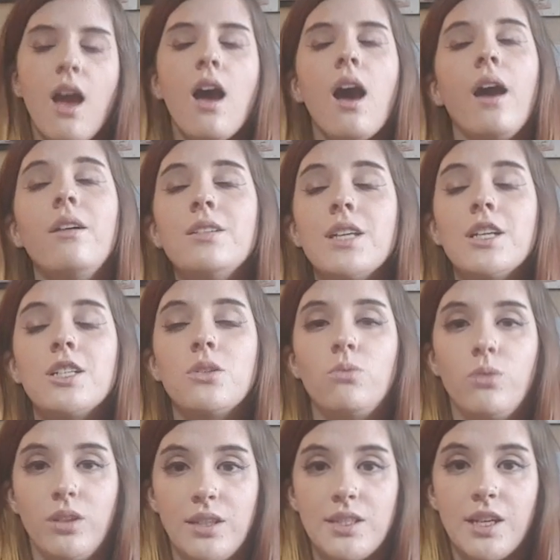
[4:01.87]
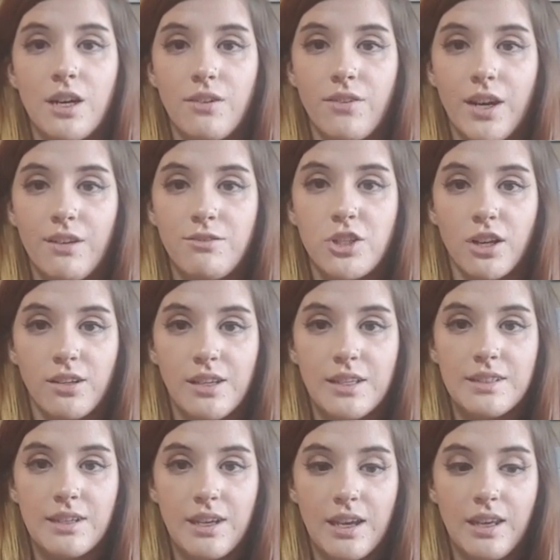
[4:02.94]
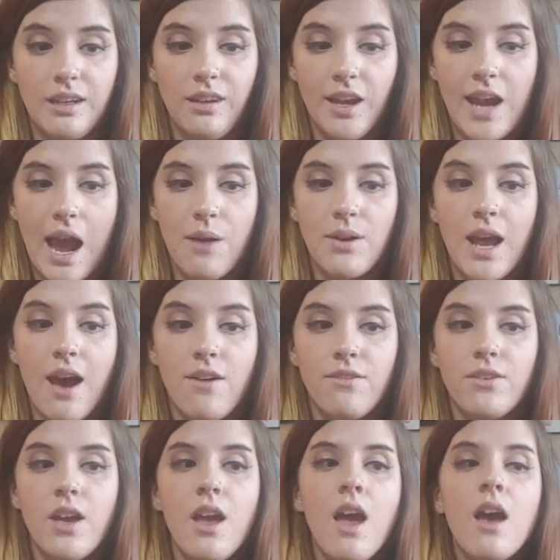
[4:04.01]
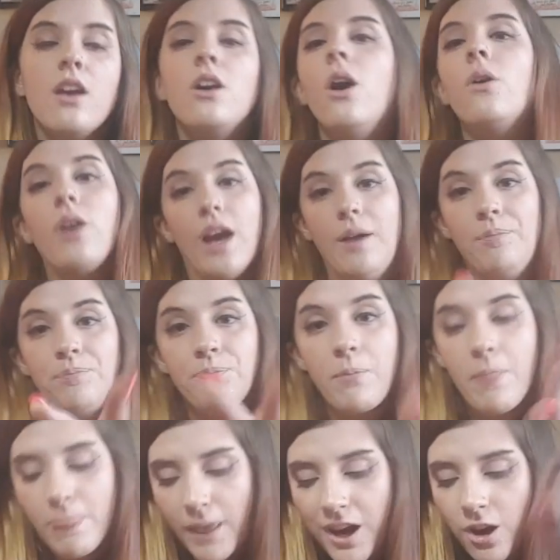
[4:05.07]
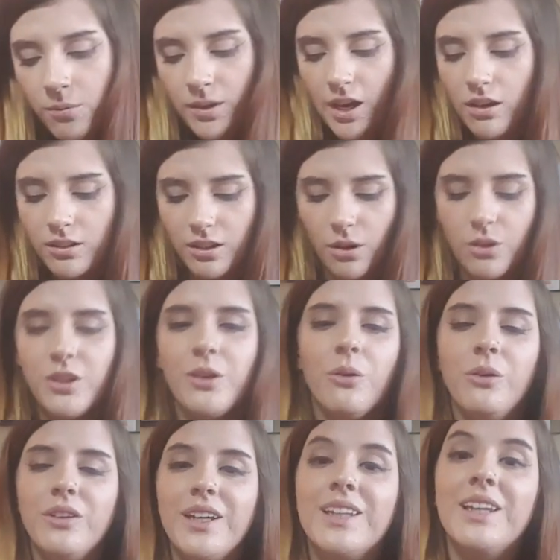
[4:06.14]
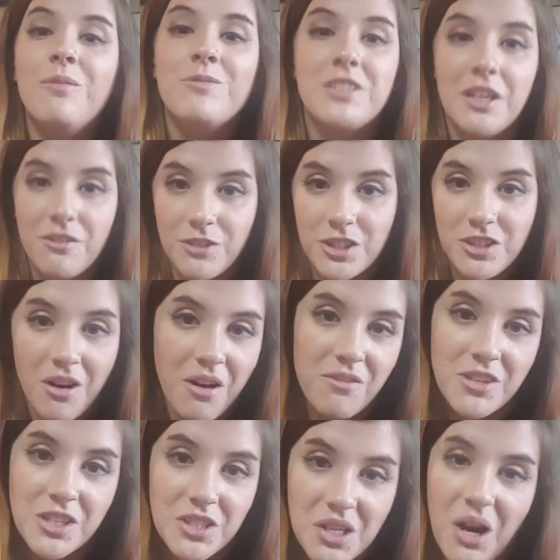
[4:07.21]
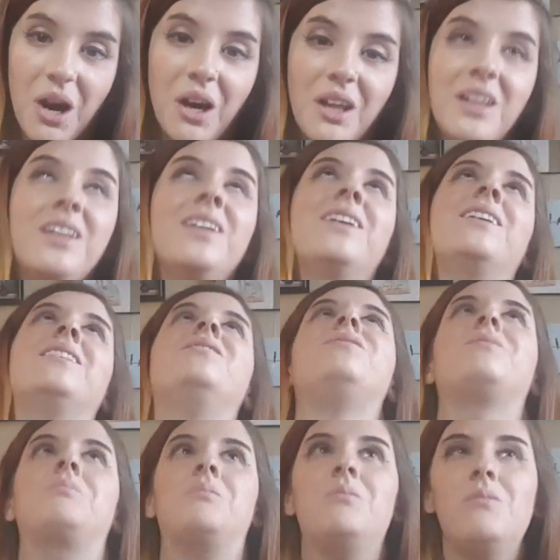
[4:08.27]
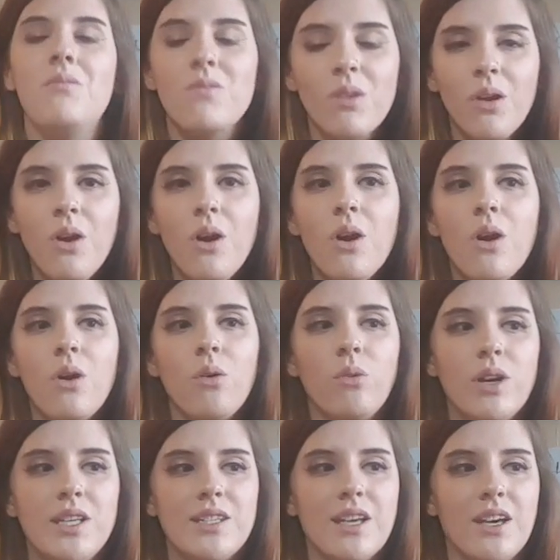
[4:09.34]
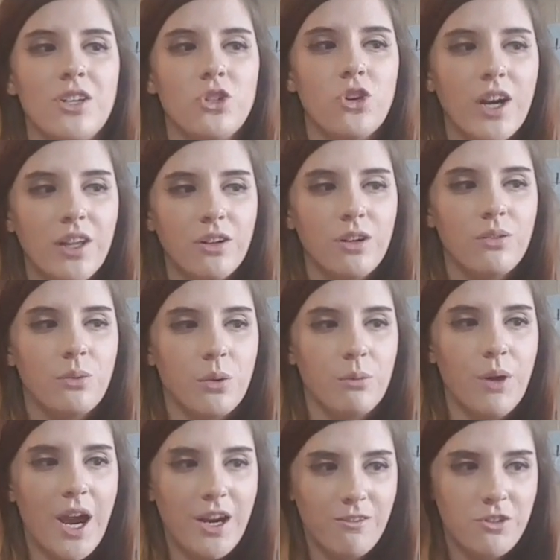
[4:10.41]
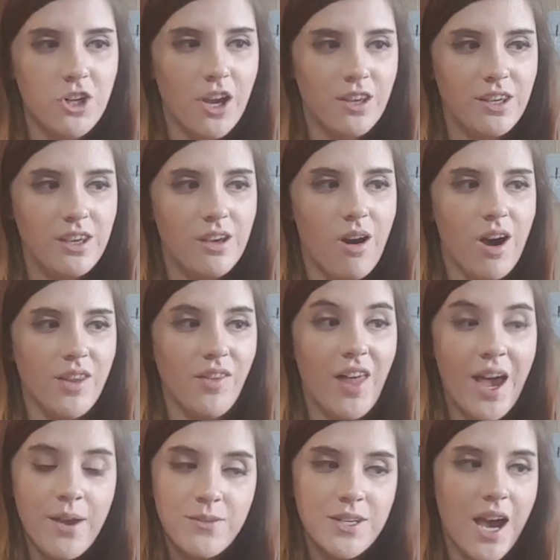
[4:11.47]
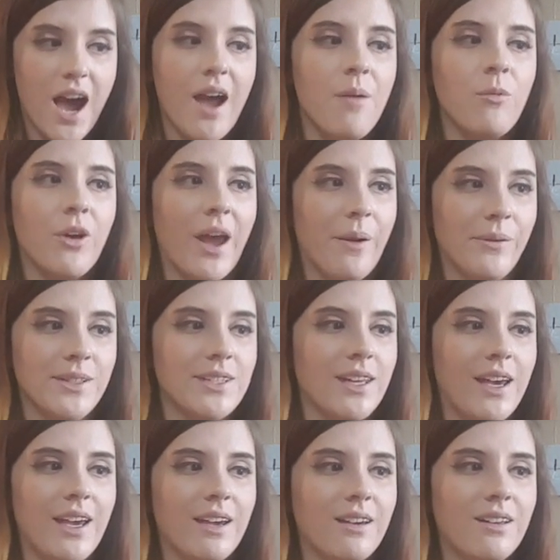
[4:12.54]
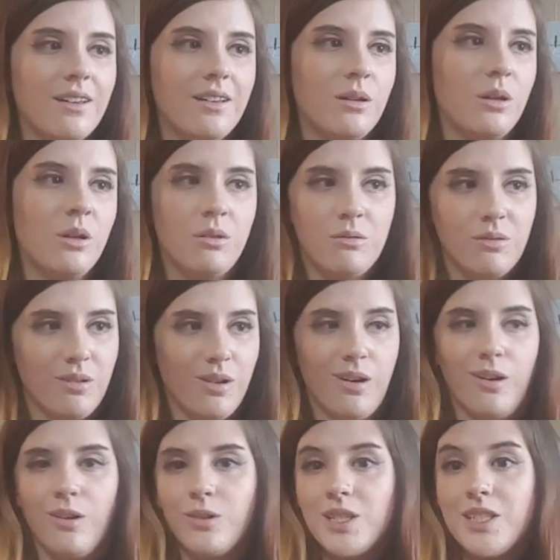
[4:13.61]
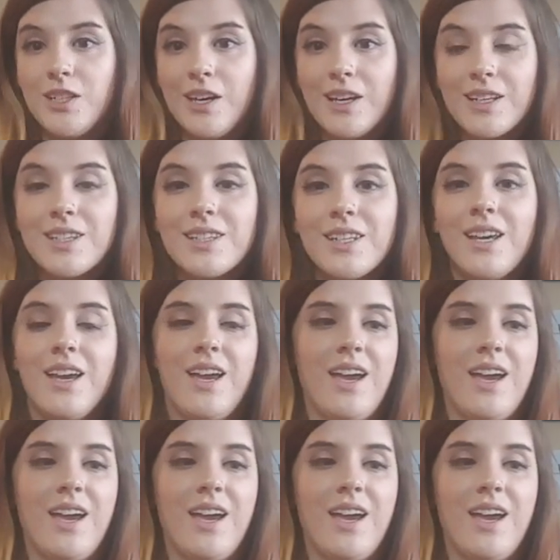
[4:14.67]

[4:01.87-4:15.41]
I was actually really terrified of Chucky as a kid. I would have, okay, hear me out though. The only glimpse I ever saw of this doll was a trailer for Bride of Chucky on Lifetime when I was I don't know, 6.